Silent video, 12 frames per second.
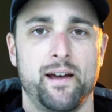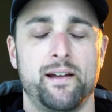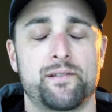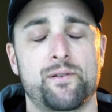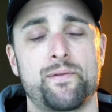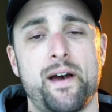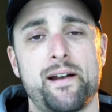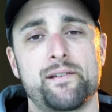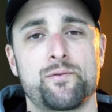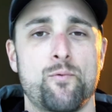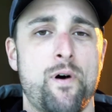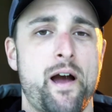And so that
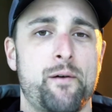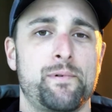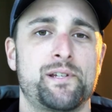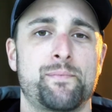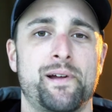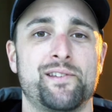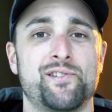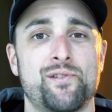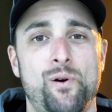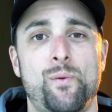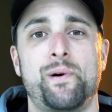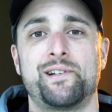is why we spend
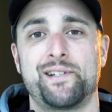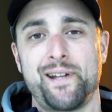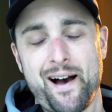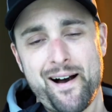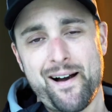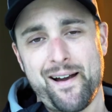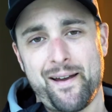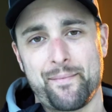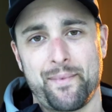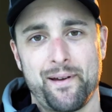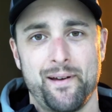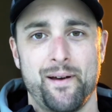so much
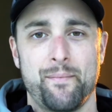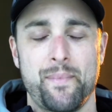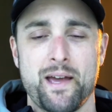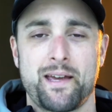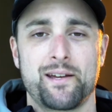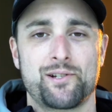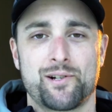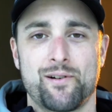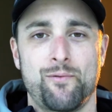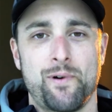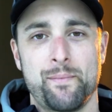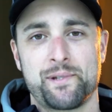time making sure
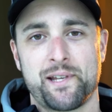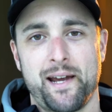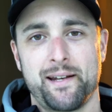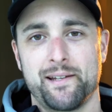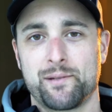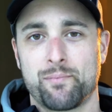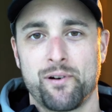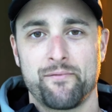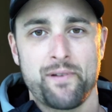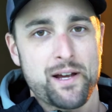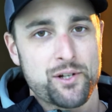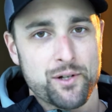a website is
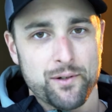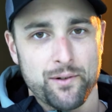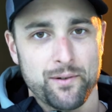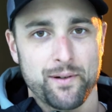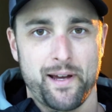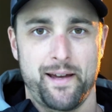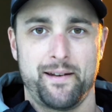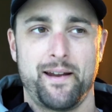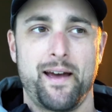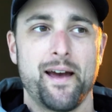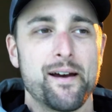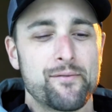professional and
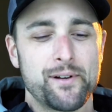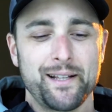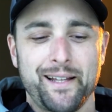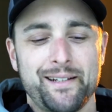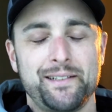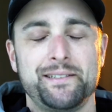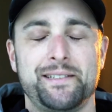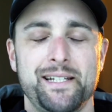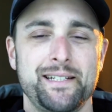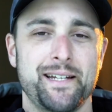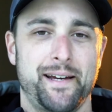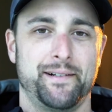every little
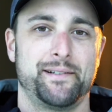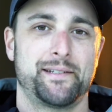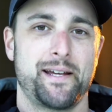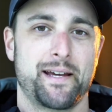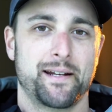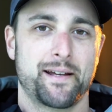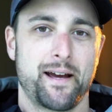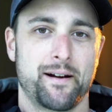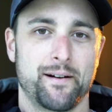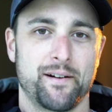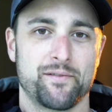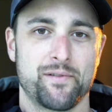detail is taken
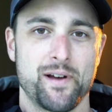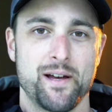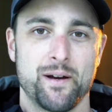care of.